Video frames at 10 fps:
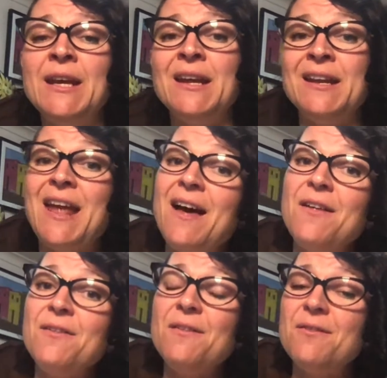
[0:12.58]

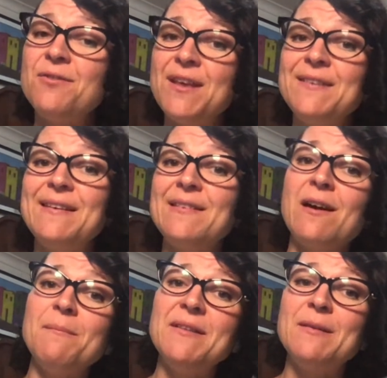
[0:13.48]
Now, this
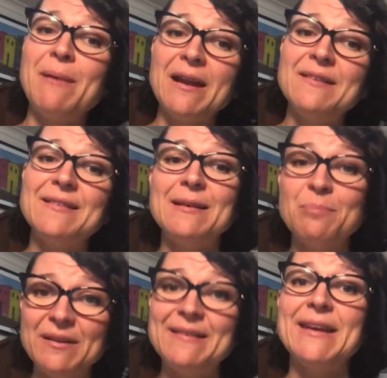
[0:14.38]
assignment's about as
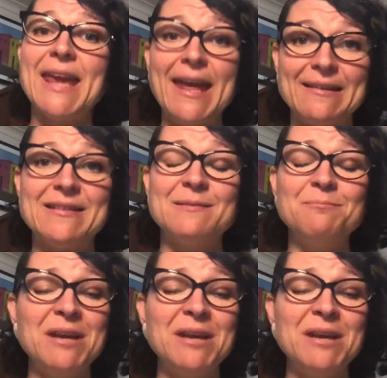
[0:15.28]
simple as it gets